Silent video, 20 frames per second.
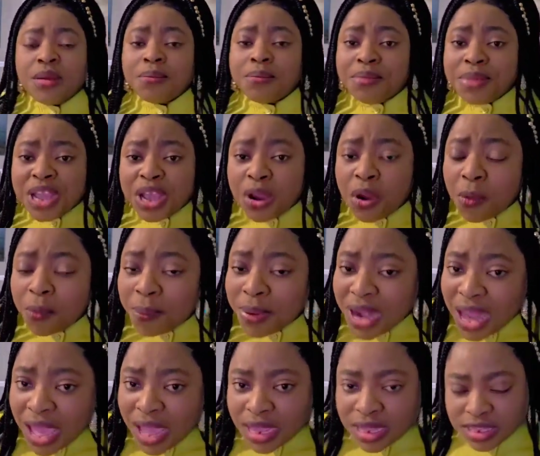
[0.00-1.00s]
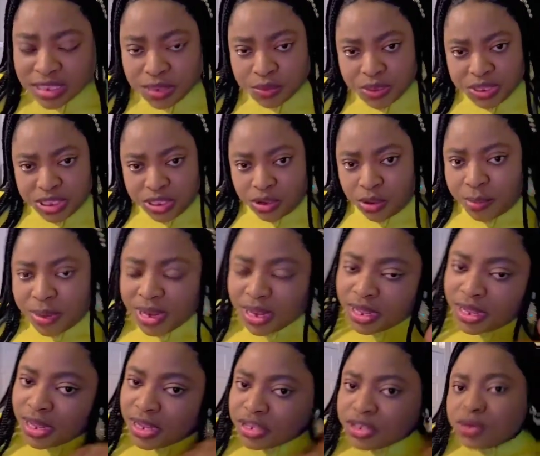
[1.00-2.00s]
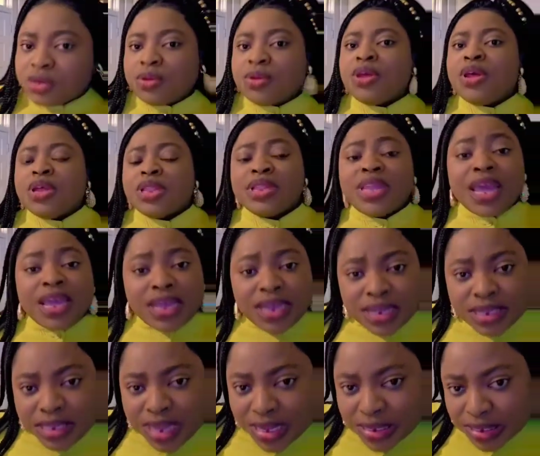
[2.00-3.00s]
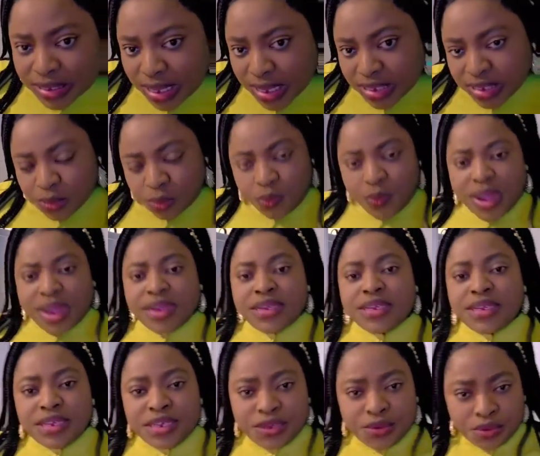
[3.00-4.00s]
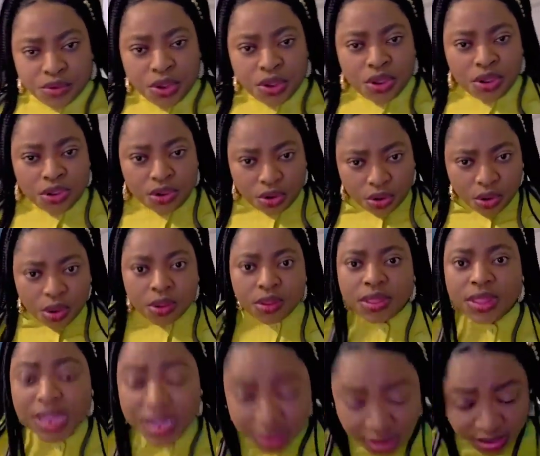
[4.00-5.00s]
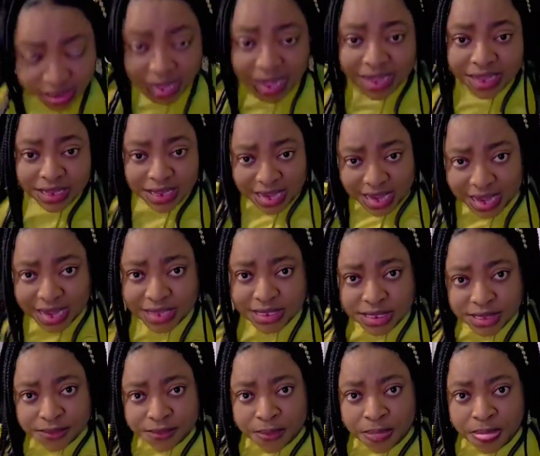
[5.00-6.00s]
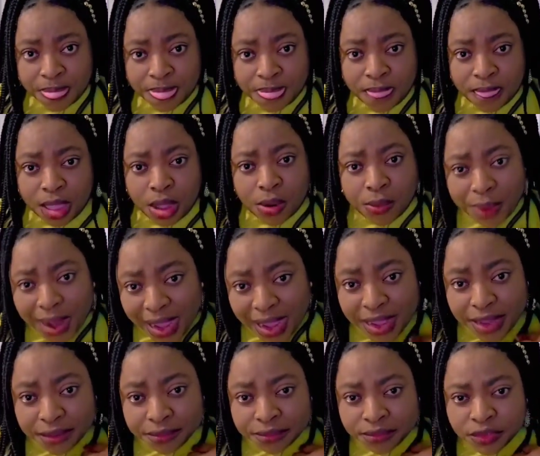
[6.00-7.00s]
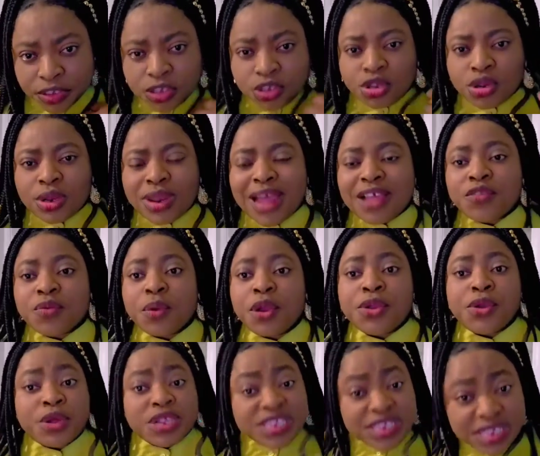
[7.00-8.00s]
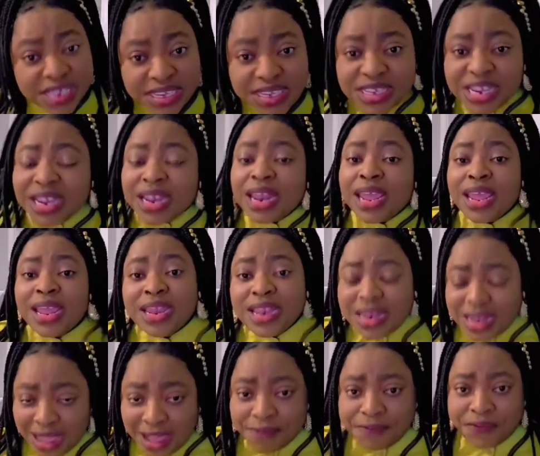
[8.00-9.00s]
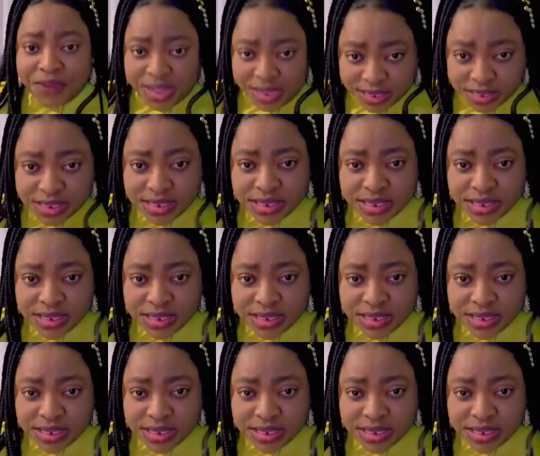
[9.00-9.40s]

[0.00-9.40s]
Be compliant with your medication. Take it as at when due. Things like that. All right? So that's what you're teaching in that phase.